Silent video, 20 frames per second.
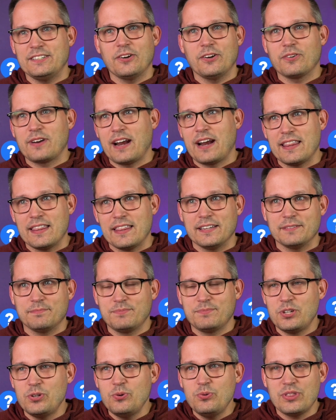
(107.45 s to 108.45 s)
kind of the
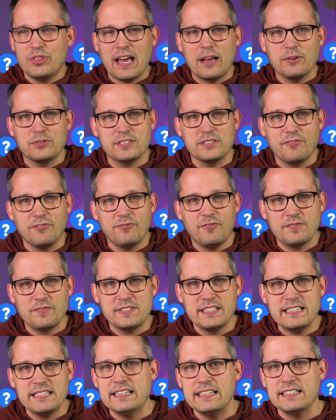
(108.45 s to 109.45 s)

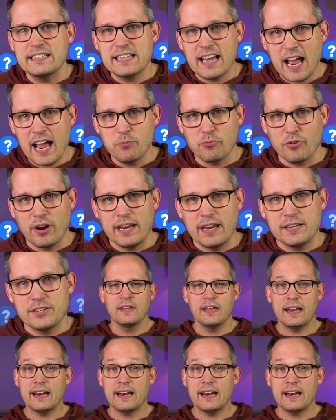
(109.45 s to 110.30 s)
2015 time range?